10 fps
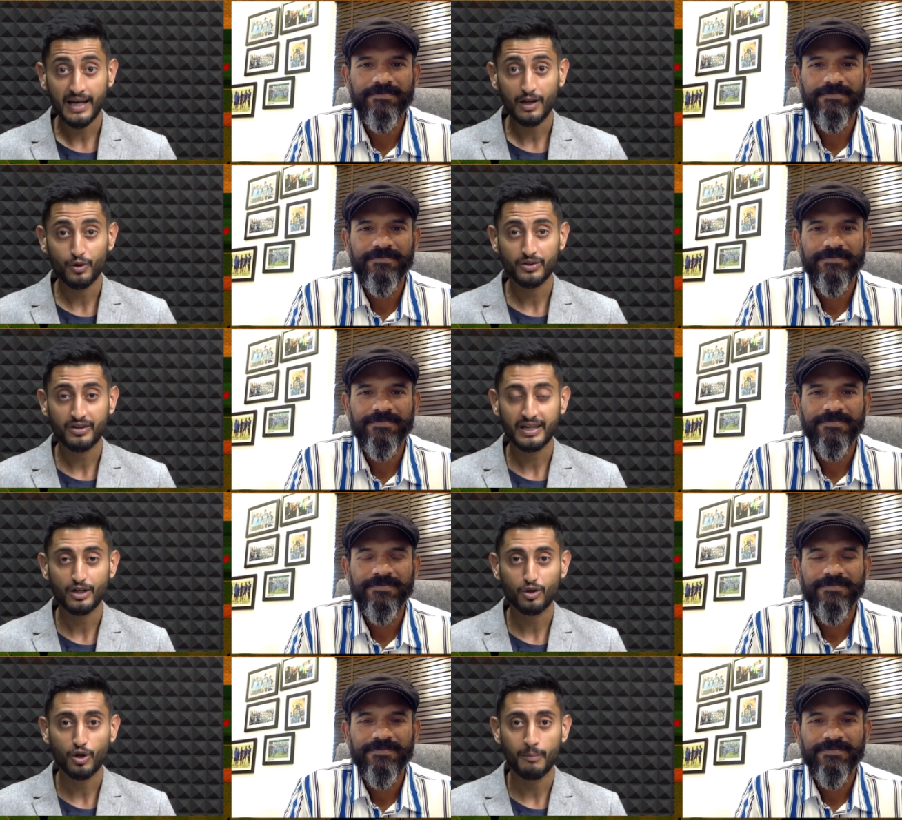Speaker 1: download the
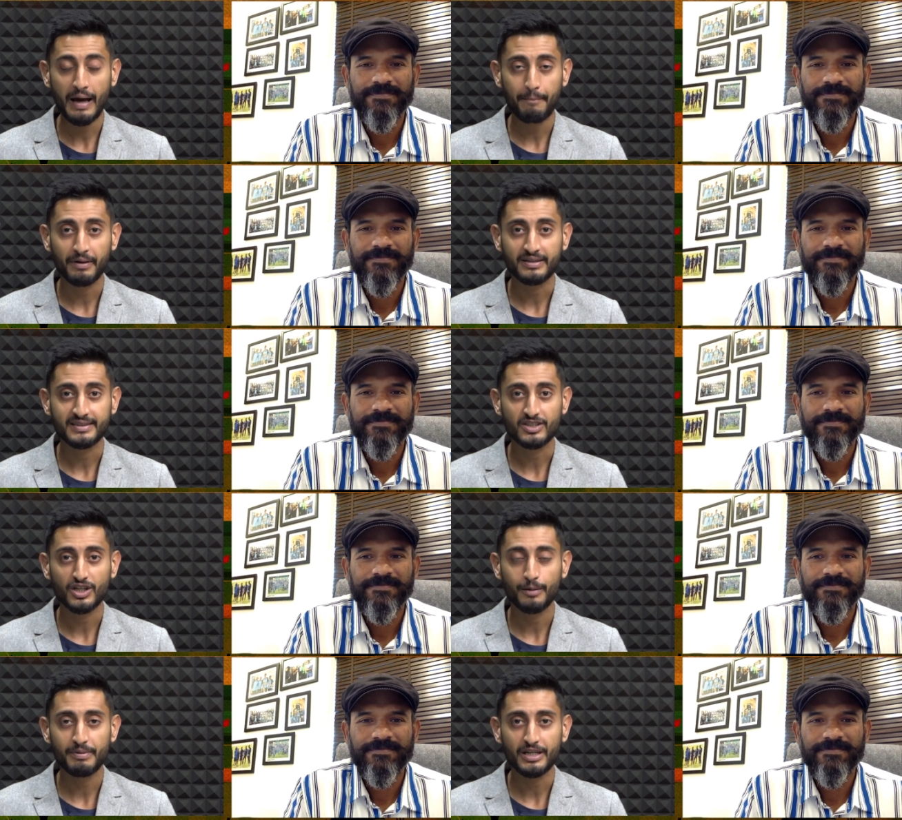cricket.com app because it's
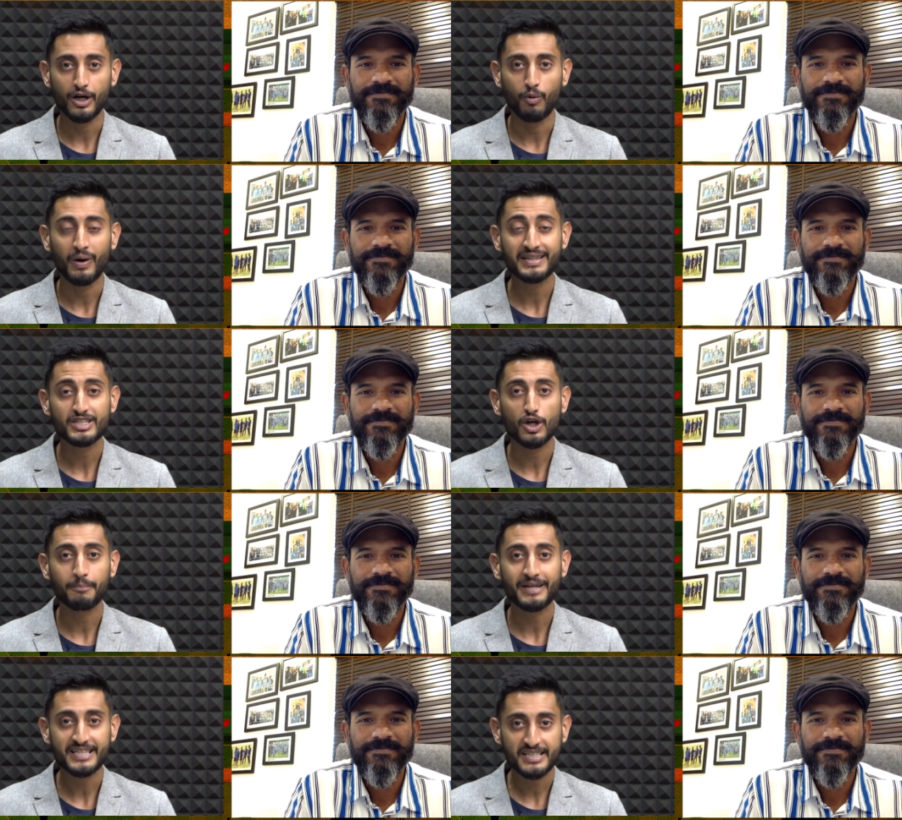going to be your
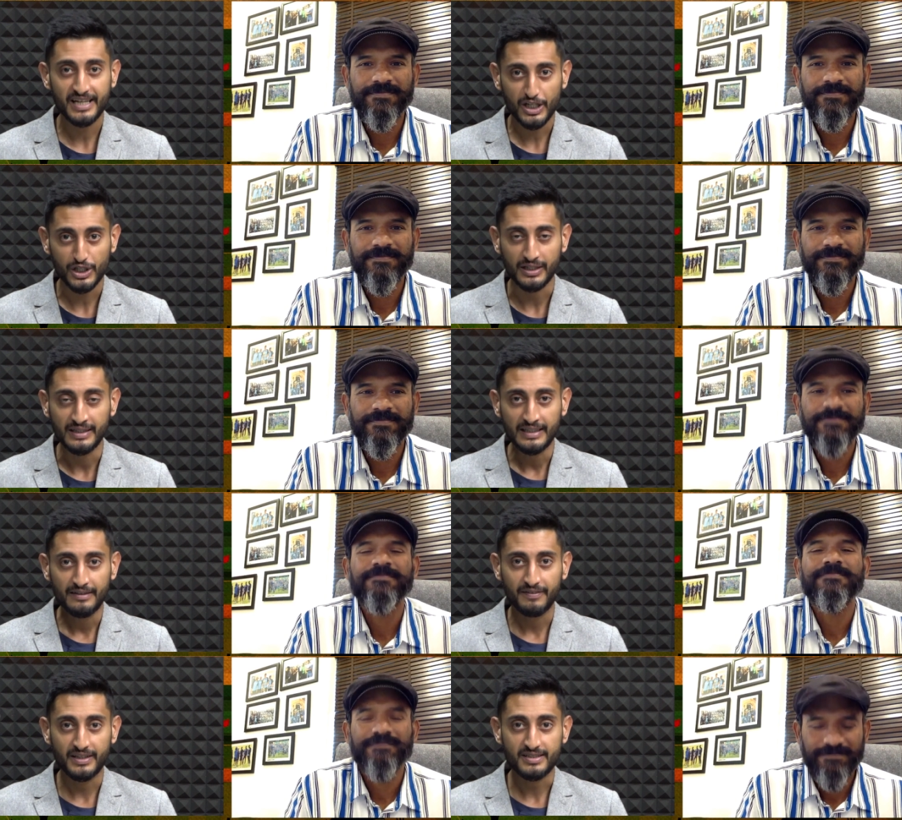one-stop destination
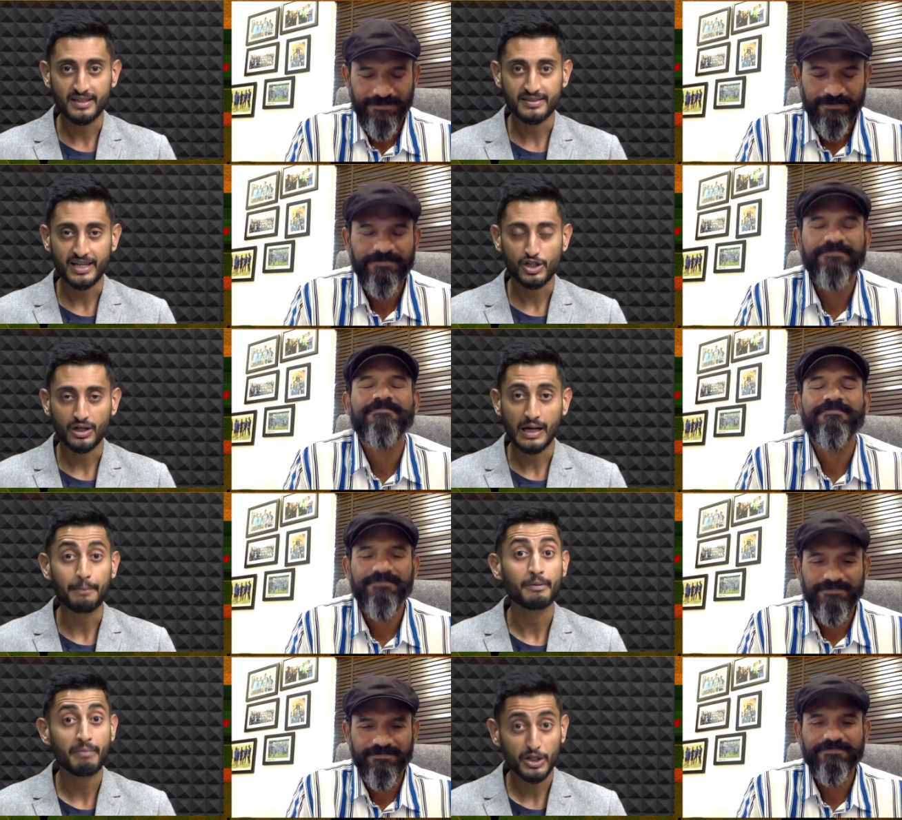for this year's Asia
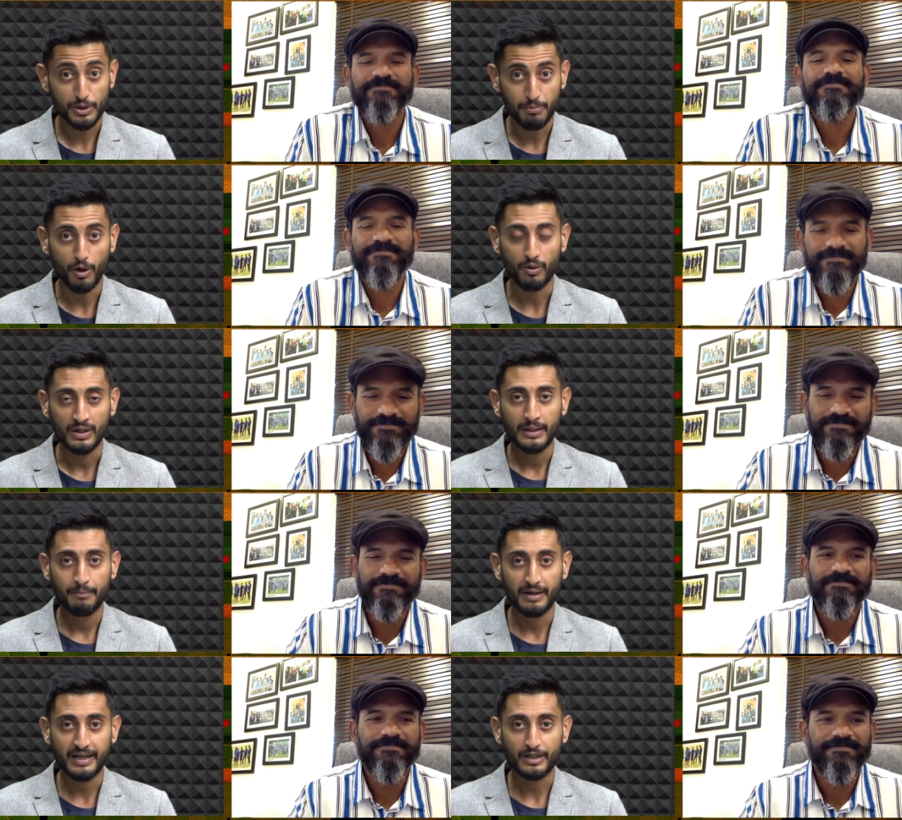Cup and much more
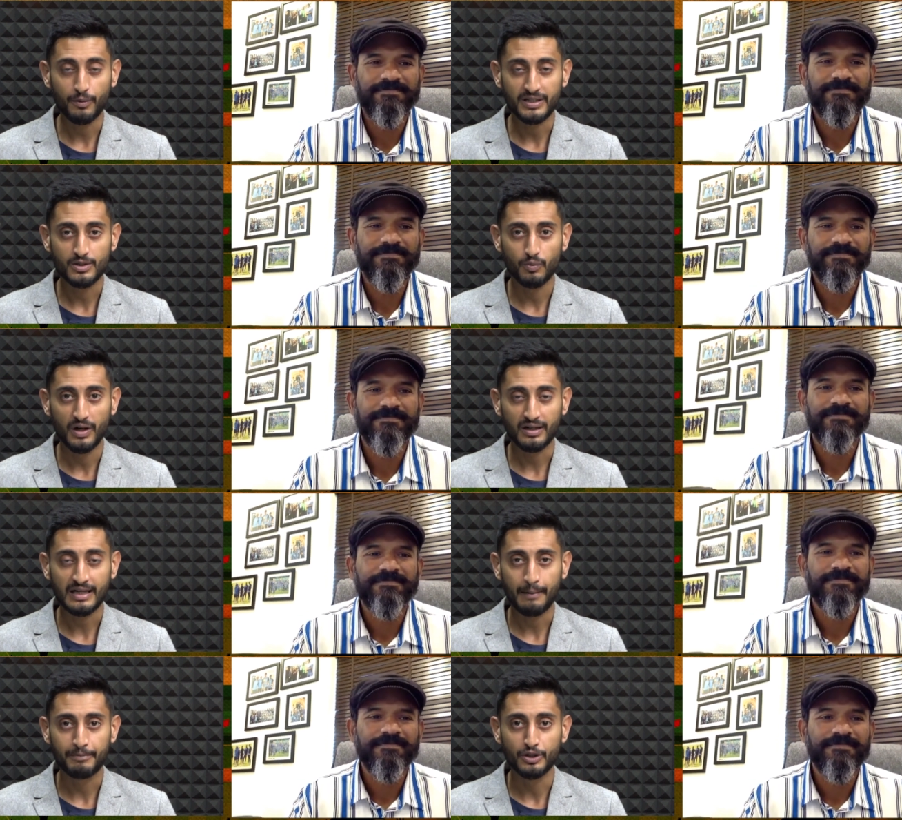building towards the World
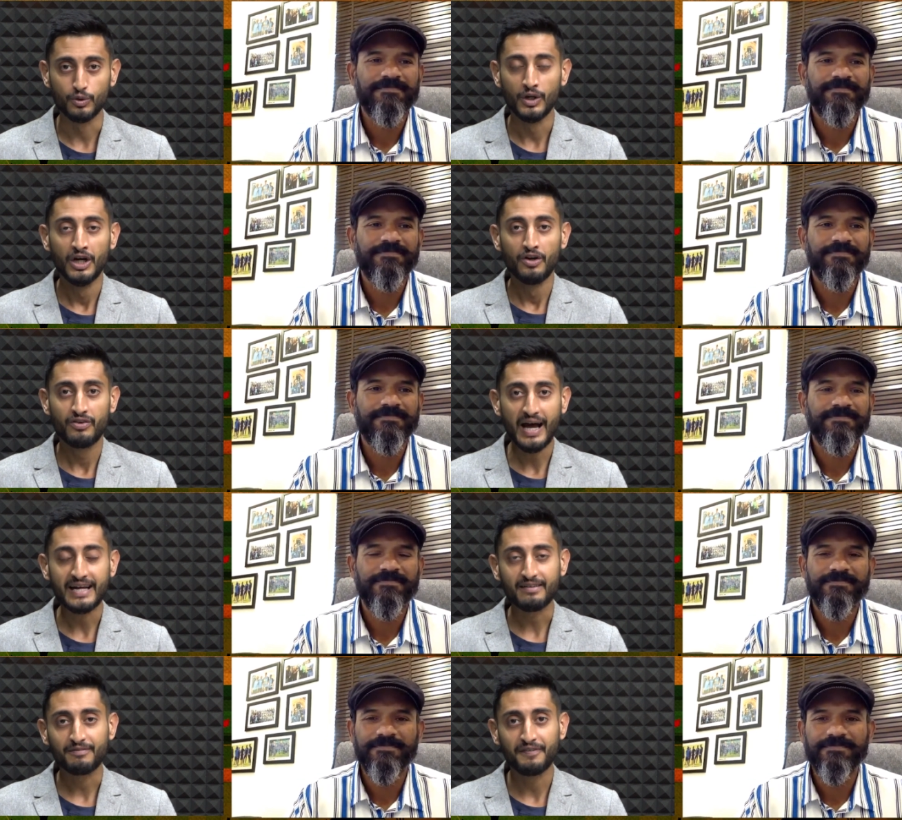Cup too.
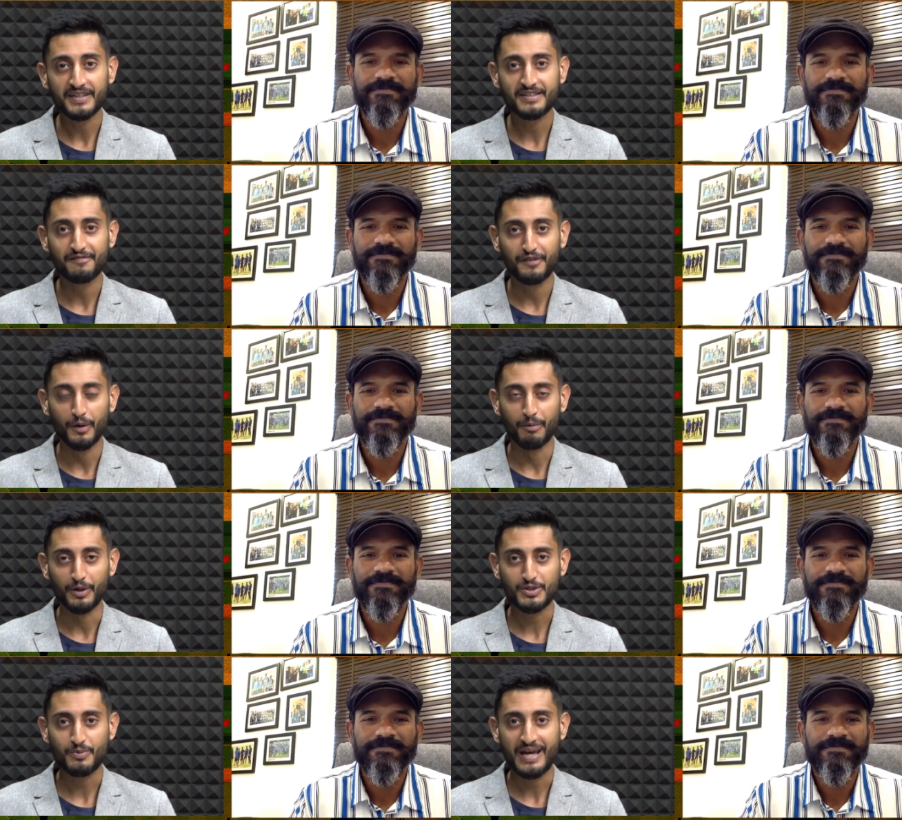Right, first and
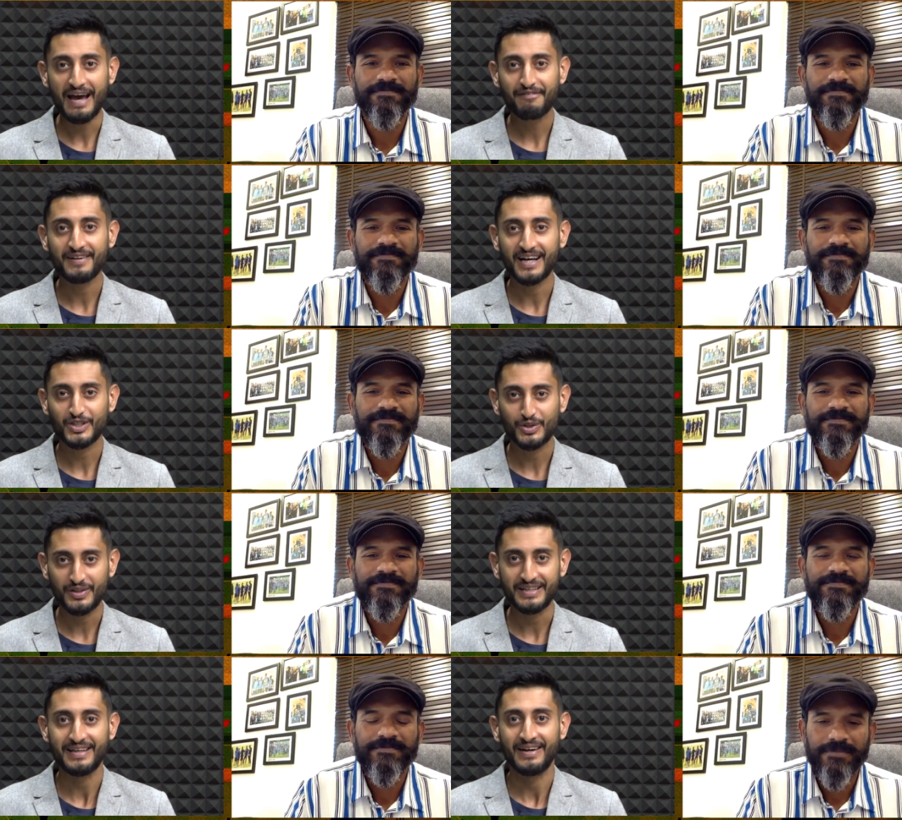foremost, we have to ask
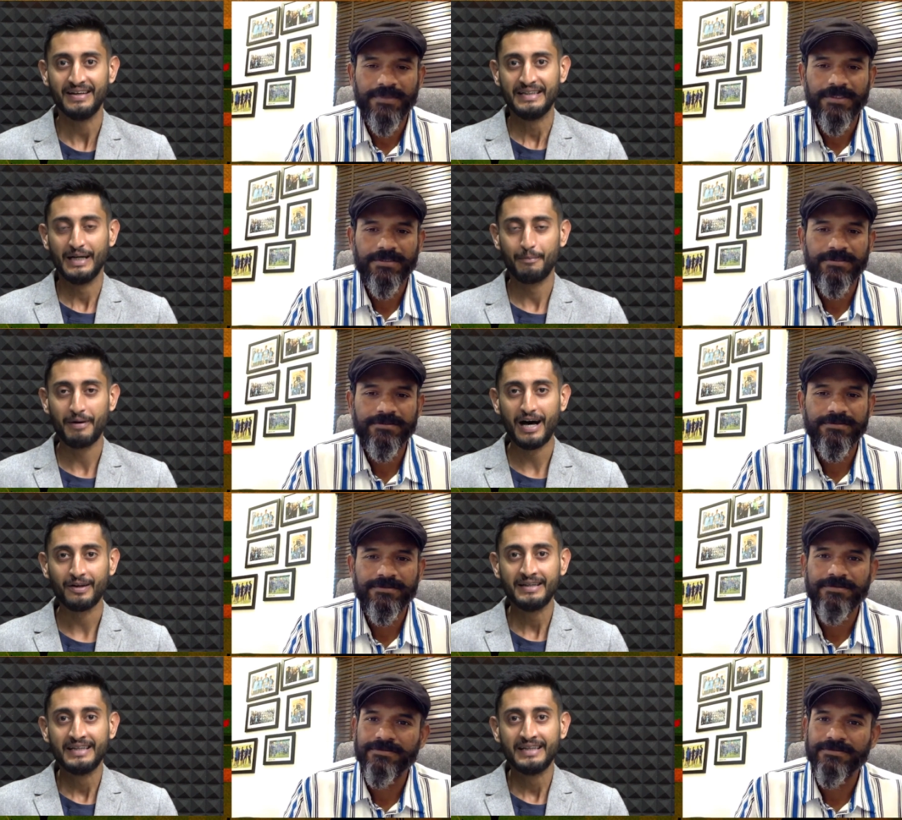Sridhar about